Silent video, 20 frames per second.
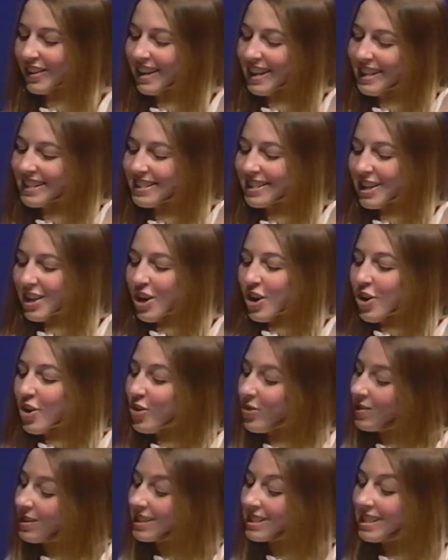All right. Who
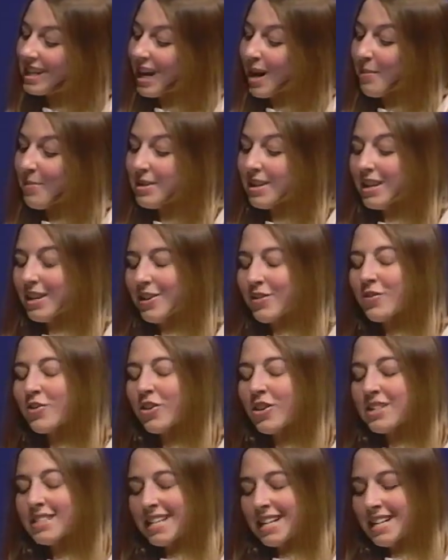is nominated for
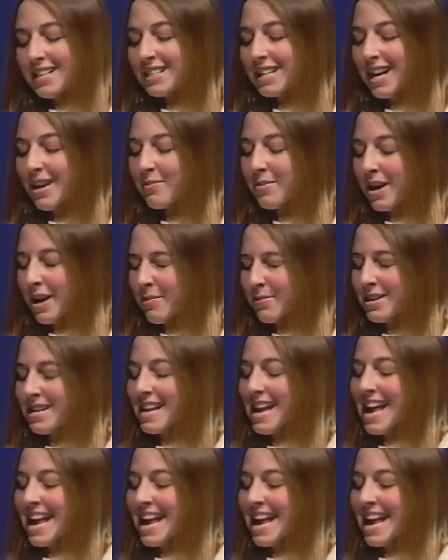a Daytime Emmy?